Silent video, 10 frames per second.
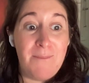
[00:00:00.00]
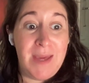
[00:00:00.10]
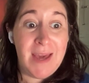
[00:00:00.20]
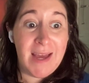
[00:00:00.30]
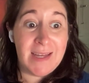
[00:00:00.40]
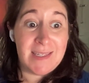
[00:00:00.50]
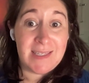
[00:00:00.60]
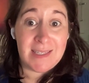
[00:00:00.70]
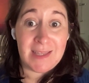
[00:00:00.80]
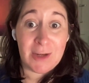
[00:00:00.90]

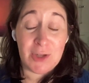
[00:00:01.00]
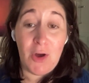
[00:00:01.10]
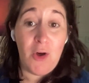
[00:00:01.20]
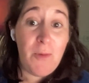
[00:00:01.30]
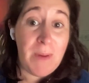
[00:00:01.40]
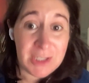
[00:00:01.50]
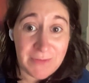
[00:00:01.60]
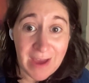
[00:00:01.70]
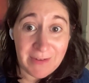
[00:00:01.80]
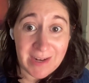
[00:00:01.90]
because there's a whole bunch
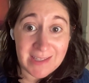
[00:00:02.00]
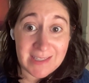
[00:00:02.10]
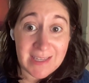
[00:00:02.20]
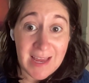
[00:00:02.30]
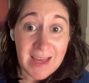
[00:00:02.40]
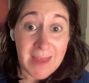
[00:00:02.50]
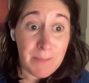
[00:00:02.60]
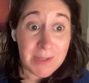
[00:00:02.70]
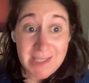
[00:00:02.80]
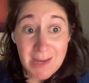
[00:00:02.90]
of evidence
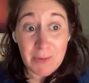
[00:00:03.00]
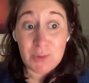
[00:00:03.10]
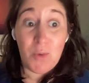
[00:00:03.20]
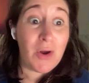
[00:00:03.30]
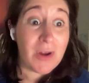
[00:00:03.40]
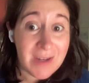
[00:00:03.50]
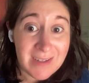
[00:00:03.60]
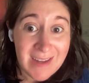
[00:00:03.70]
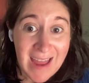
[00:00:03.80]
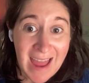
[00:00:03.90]
that placebos work.